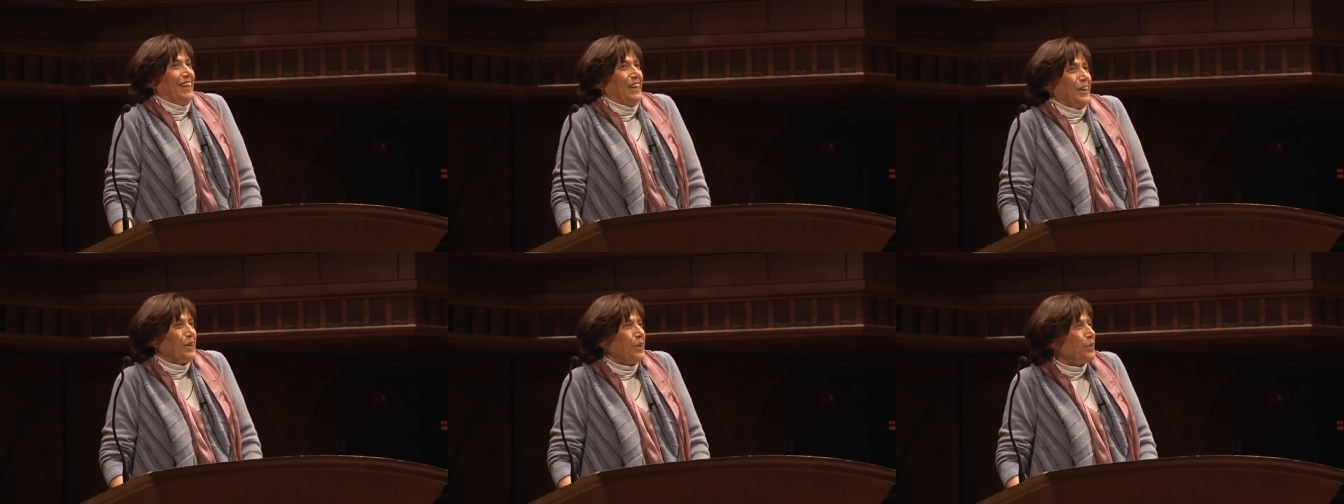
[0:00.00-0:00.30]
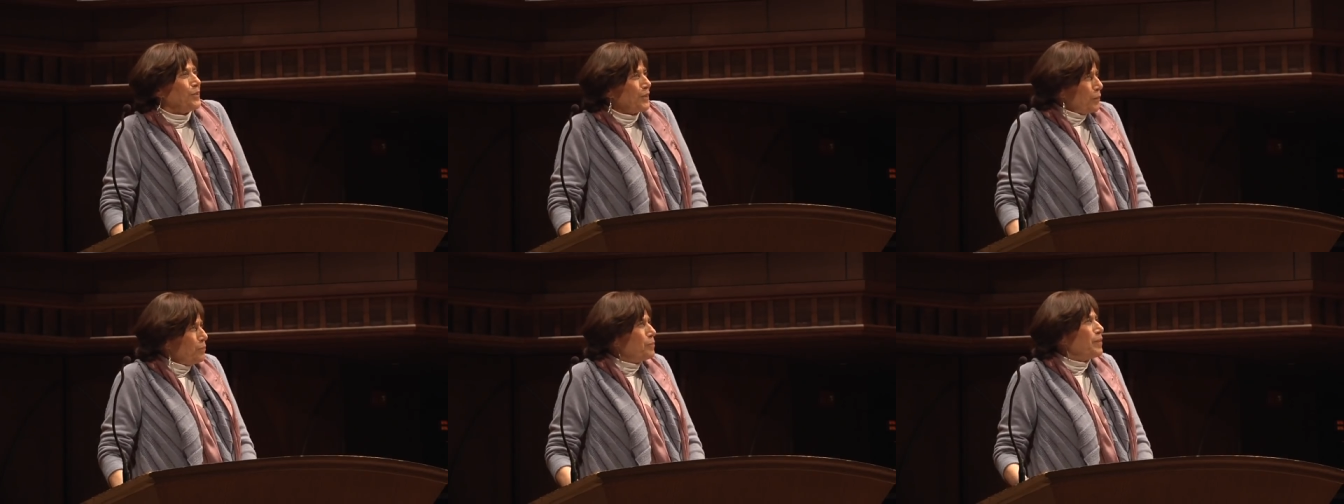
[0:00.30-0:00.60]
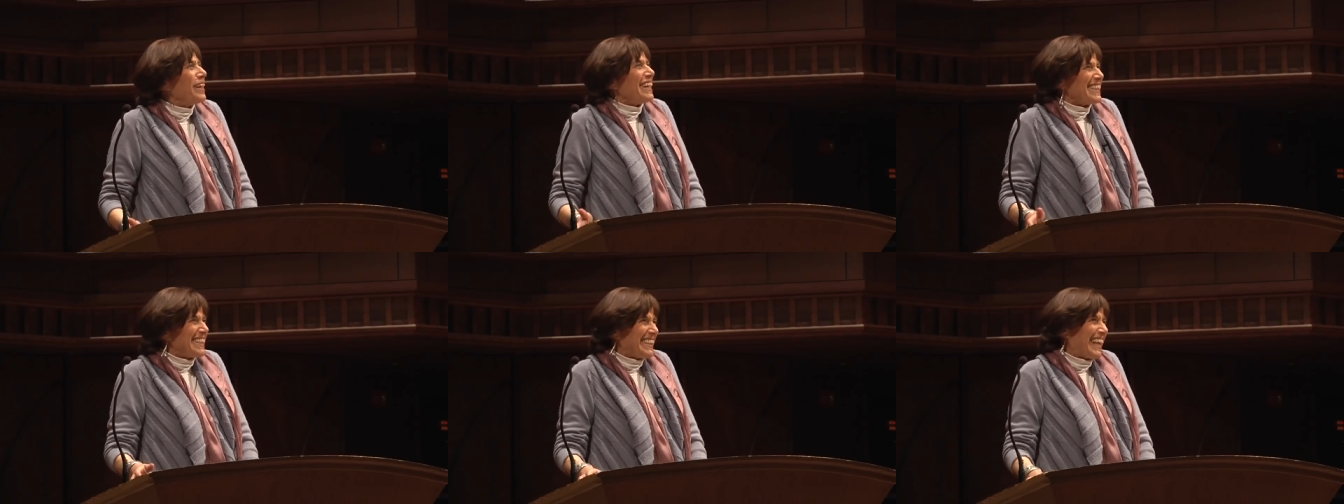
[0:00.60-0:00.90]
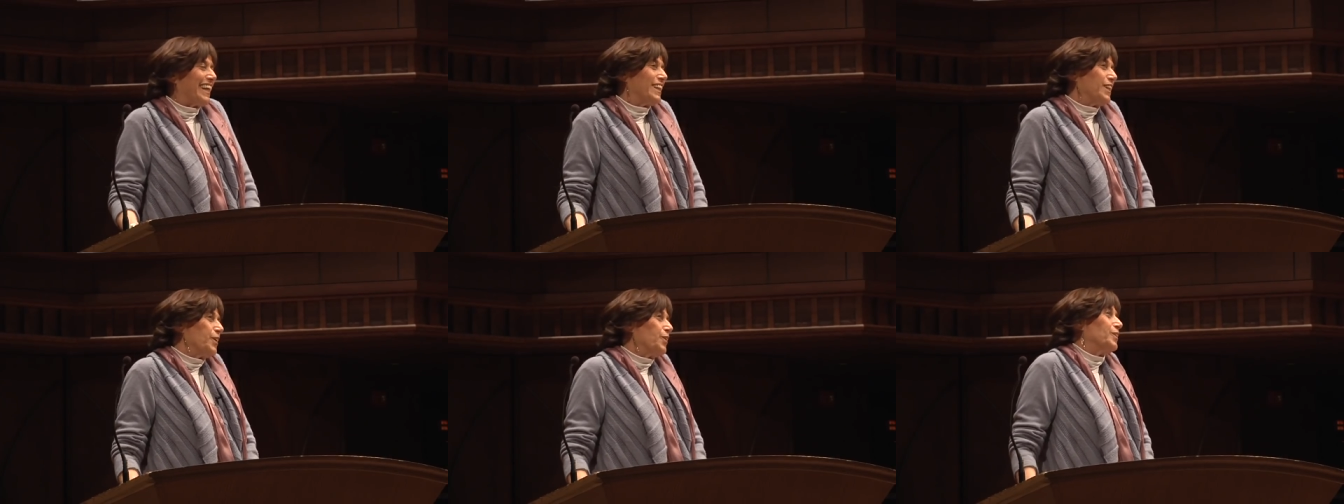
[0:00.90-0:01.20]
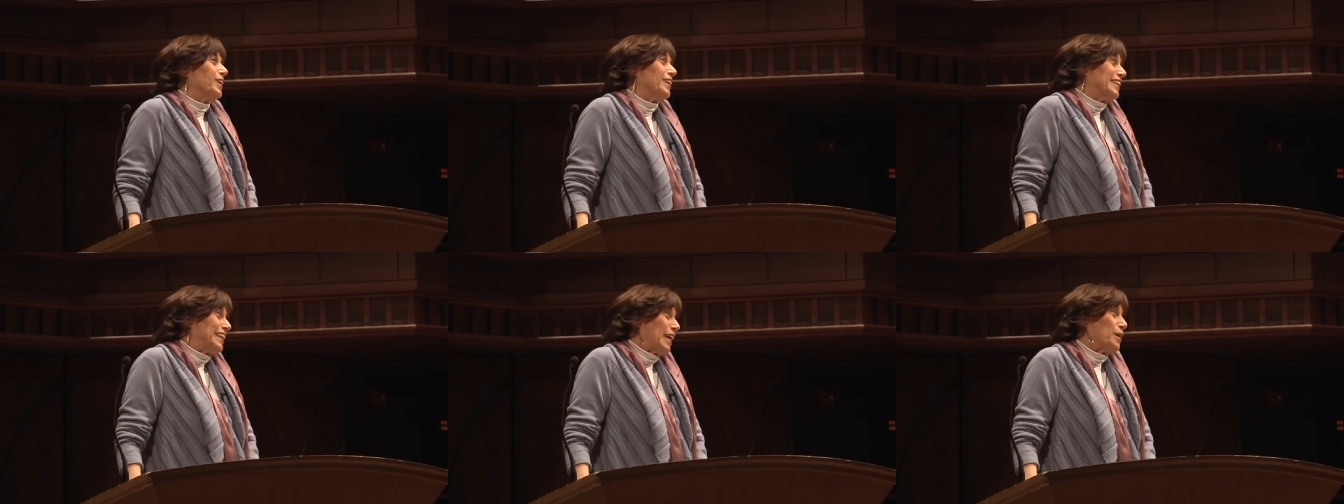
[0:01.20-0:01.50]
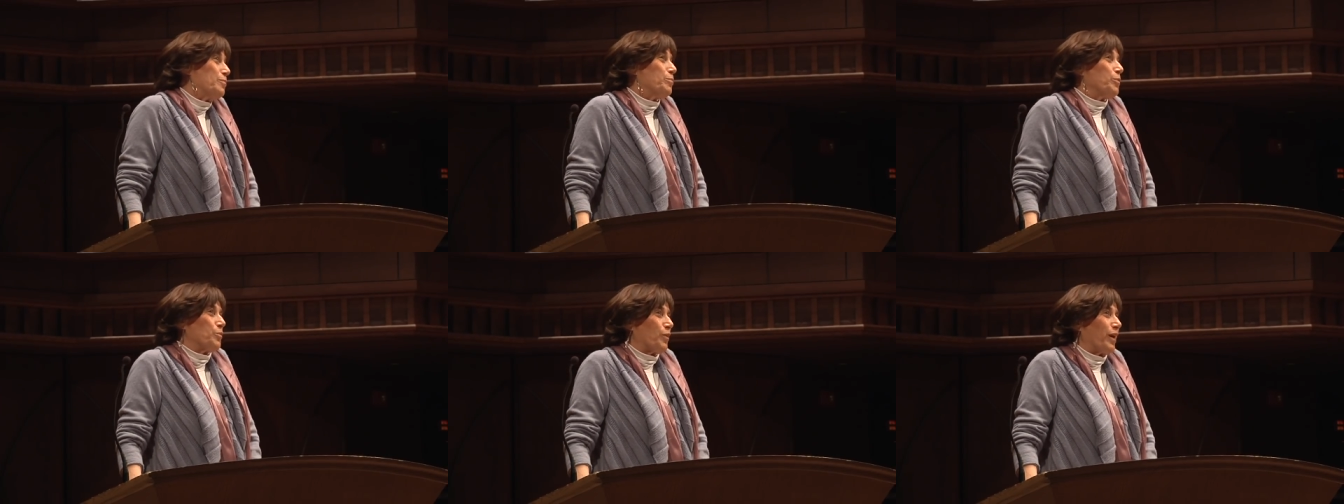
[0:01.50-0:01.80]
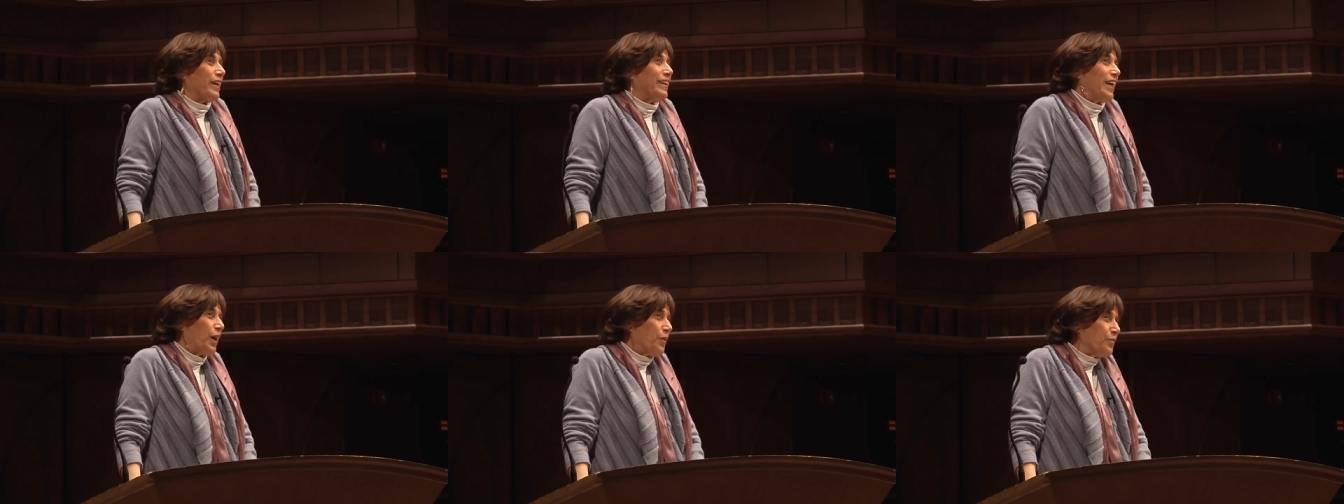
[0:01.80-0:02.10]
you know, the biggest idea on the table
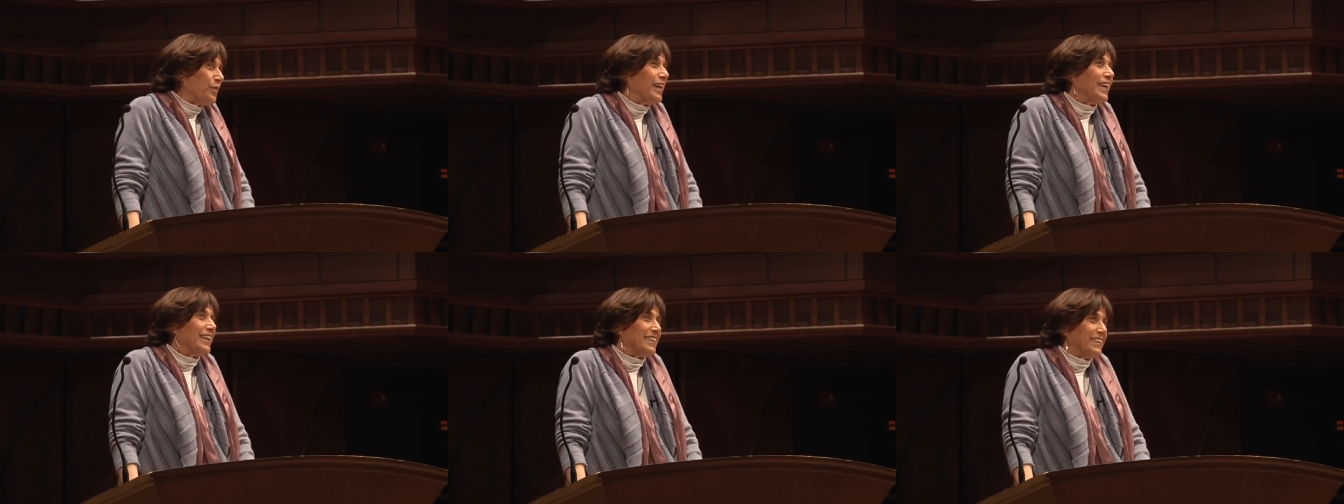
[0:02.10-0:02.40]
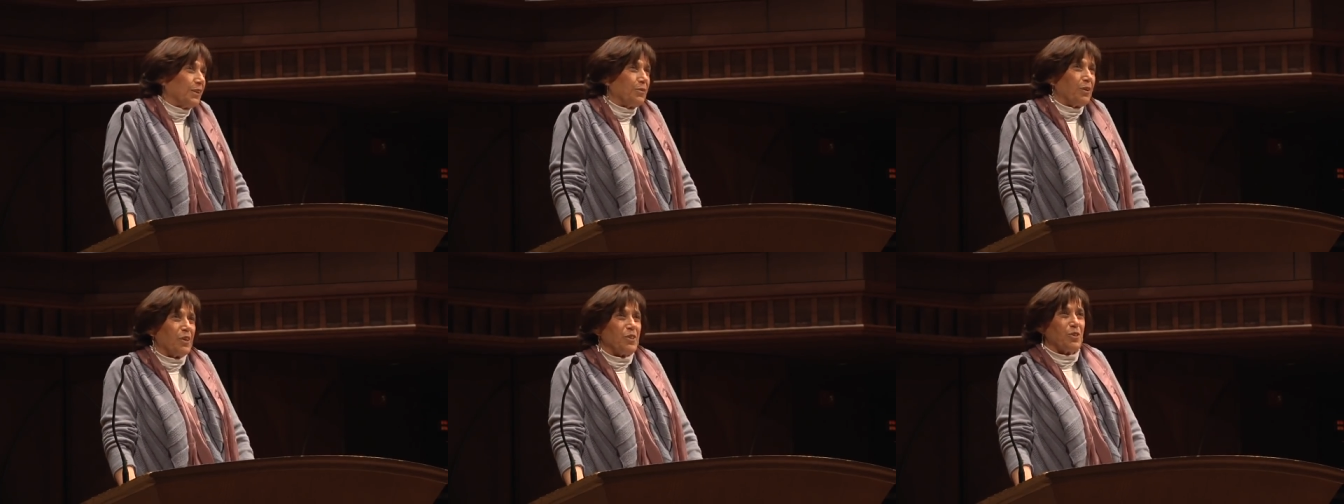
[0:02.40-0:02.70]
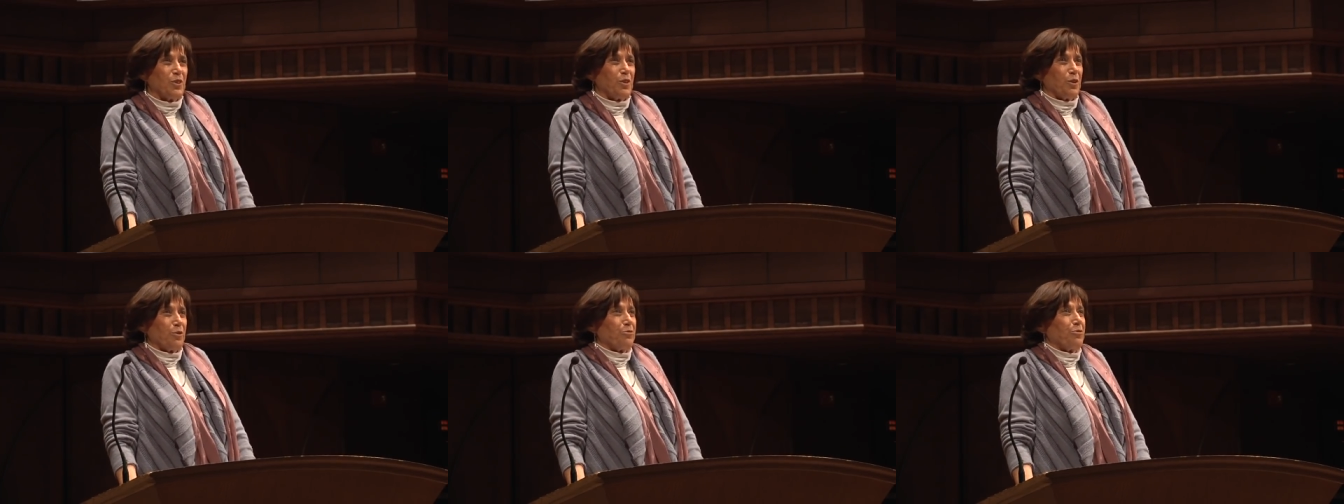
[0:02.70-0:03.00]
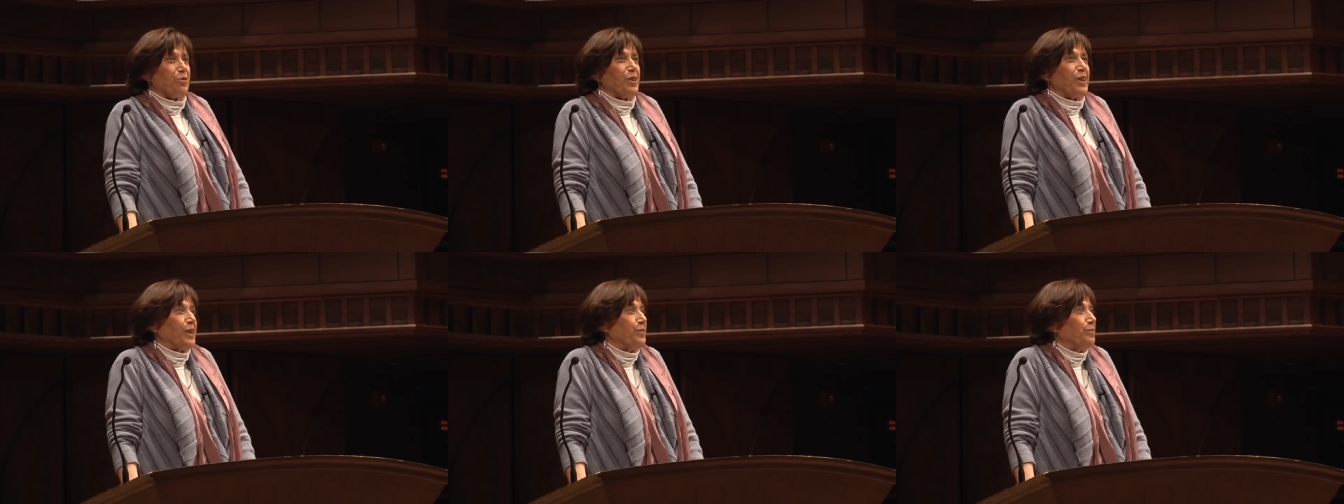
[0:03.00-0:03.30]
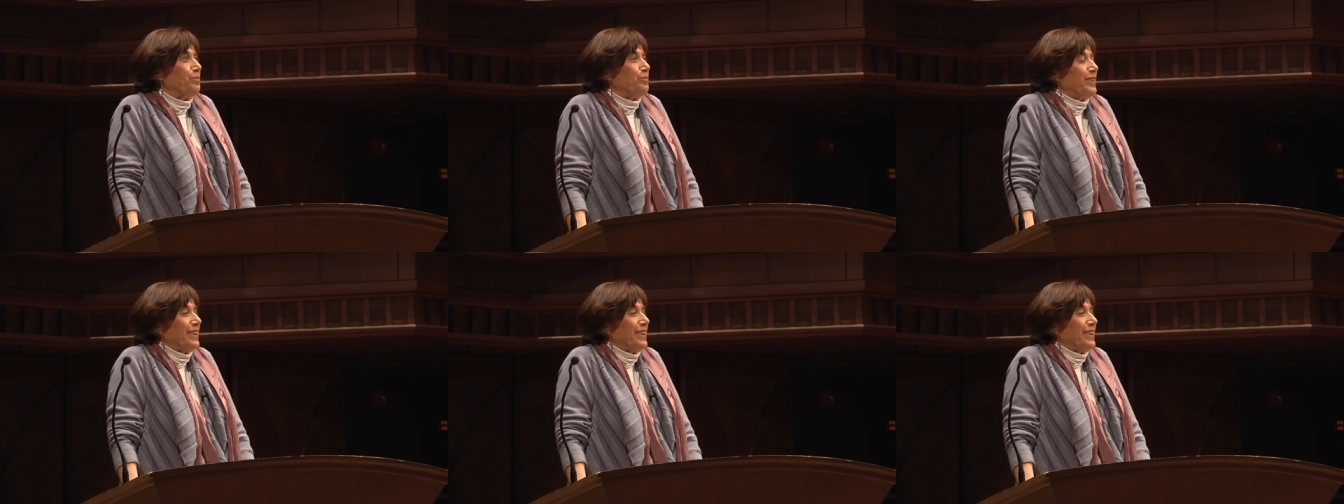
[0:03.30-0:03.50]
right now really is the question of freedom.